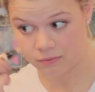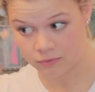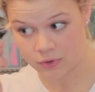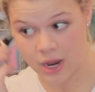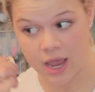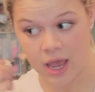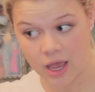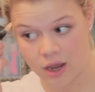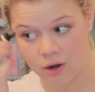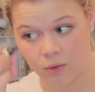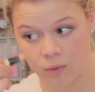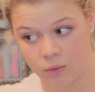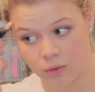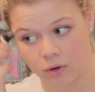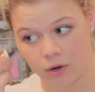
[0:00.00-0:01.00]
red
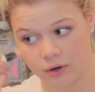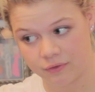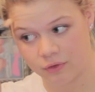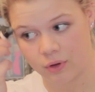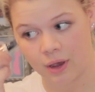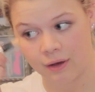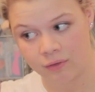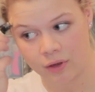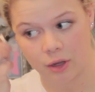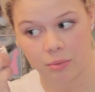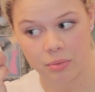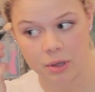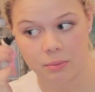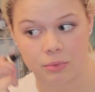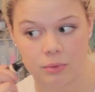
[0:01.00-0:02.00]
or if you have like
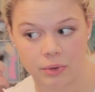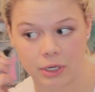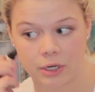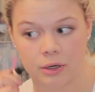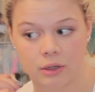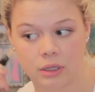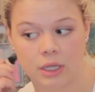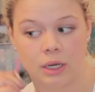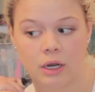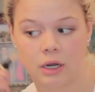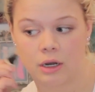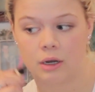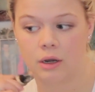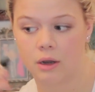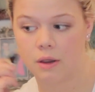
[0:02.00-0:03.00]
a pimple here and
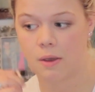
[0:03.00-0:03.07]
there.